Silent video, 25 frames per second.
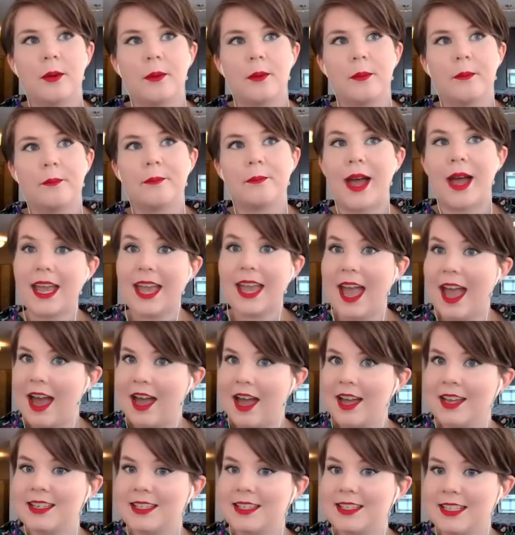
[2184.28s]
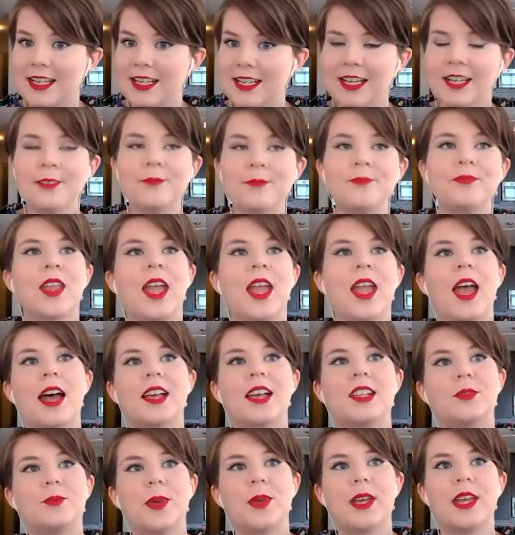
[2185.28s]
my cat, Dee Dee,
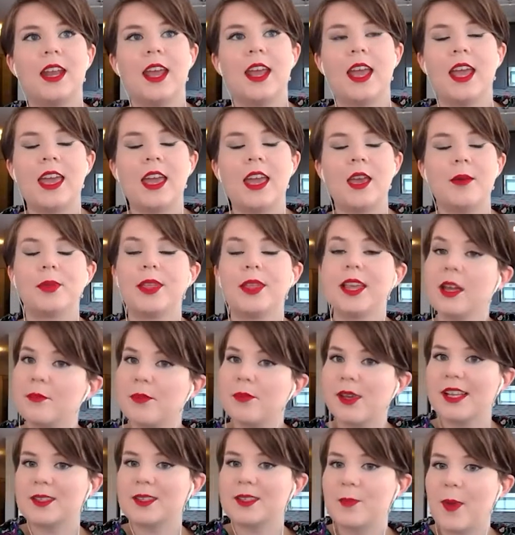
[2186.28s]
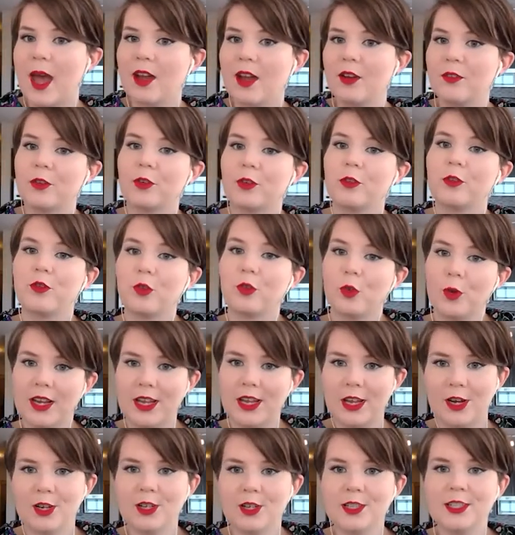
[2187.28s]
has been a plant-based pet for 4
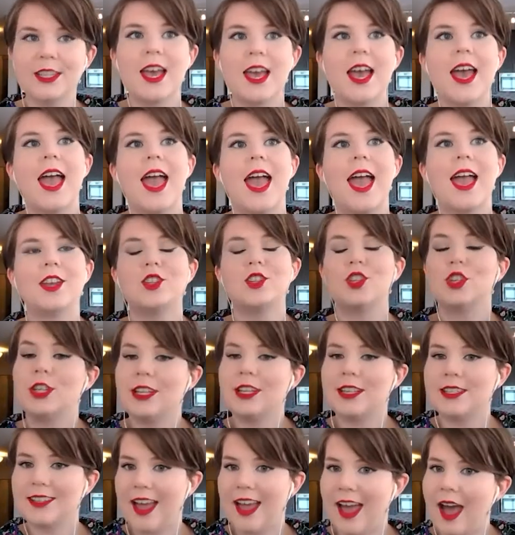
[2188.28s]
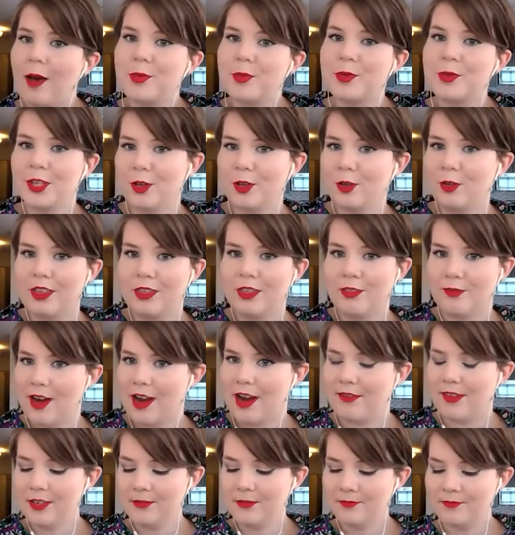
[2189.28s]
years, and she is absolutely
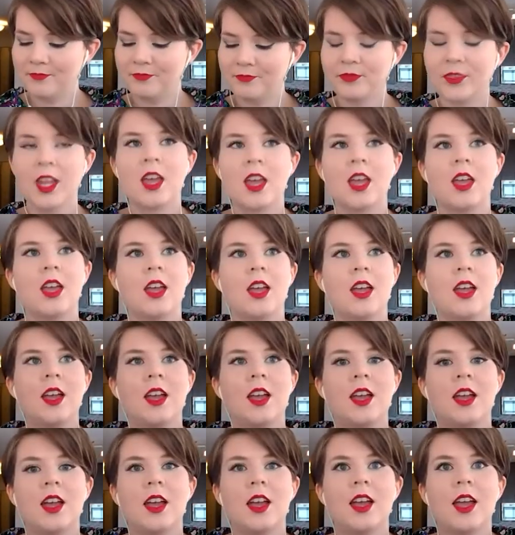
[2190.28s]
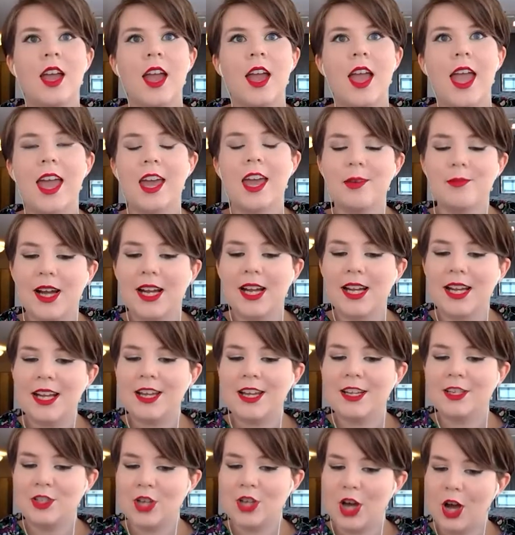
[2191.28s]
thriving. And my
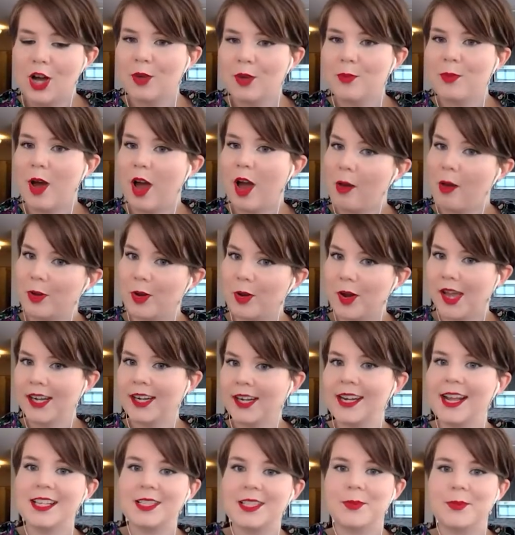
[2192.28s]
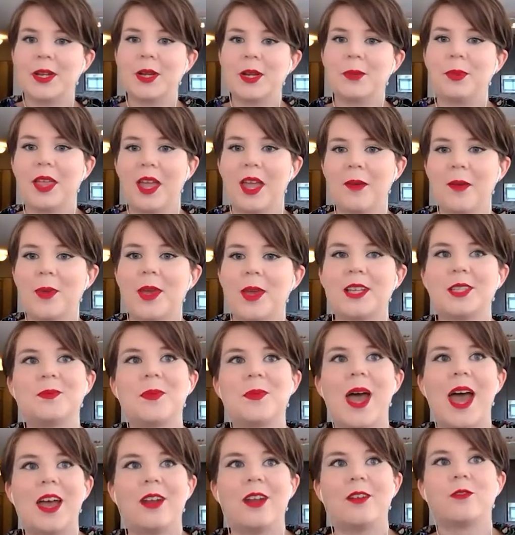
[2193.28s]
dog, Pomegranate, has been a plant-based
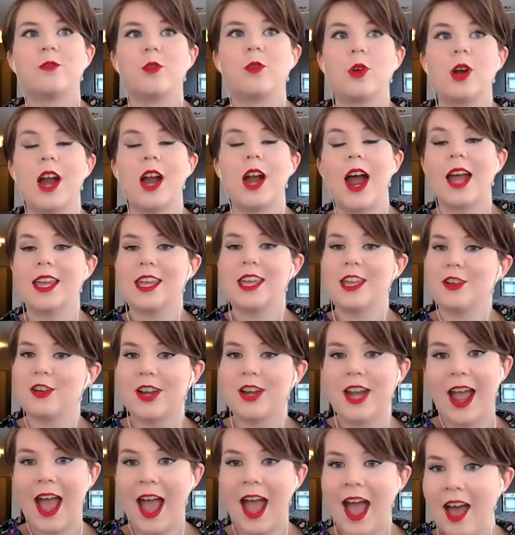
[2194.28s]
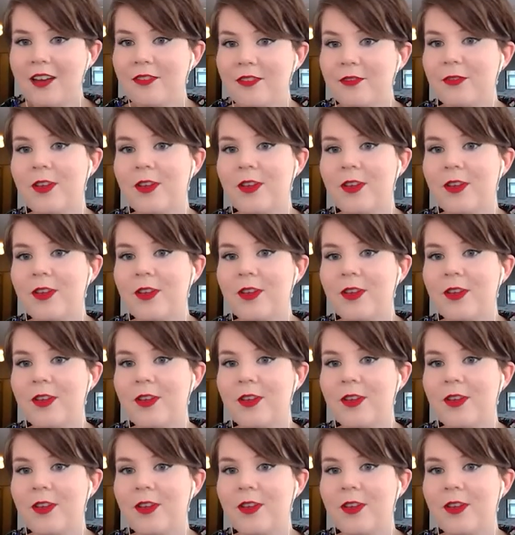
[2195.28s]
pet for 1.5 years,